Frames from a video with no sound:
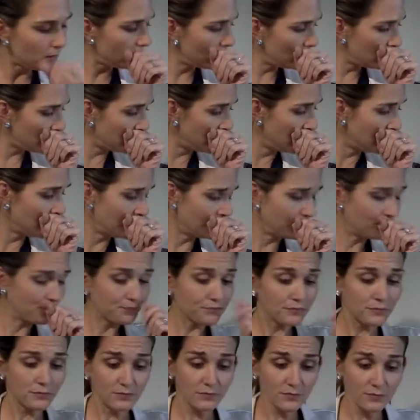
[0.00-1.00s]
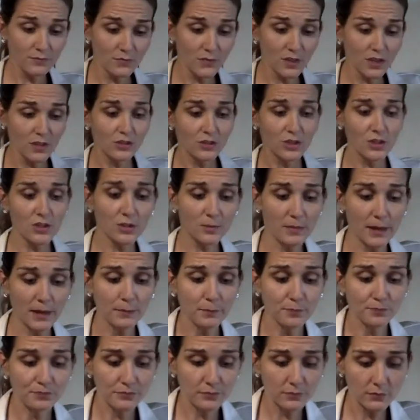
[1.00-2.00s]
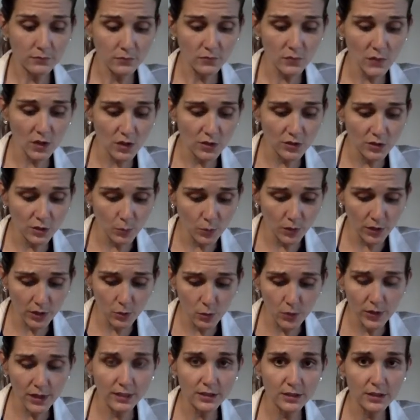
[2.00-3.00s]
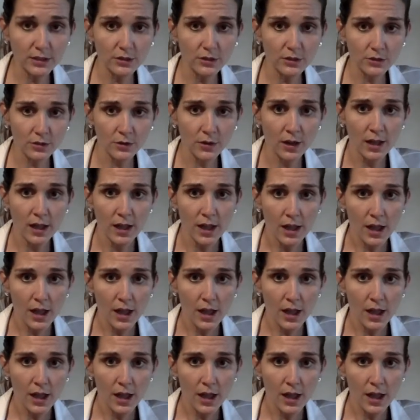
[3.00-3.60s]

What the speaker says: Excuse me. So we're going to